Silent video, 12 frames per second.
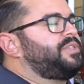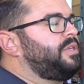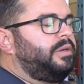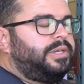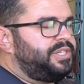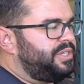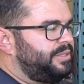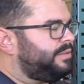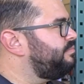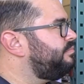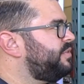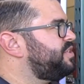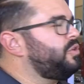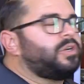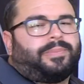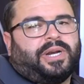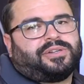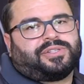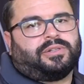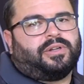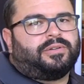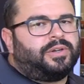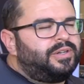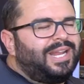So it's just, there's no comparison.
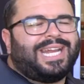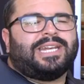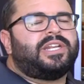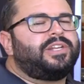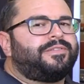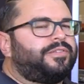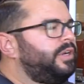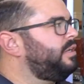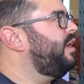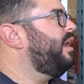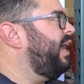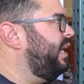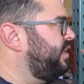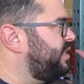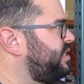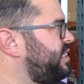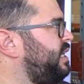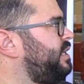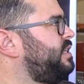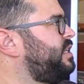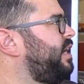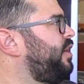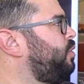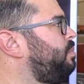They're night and day different, and you can see that in the dyno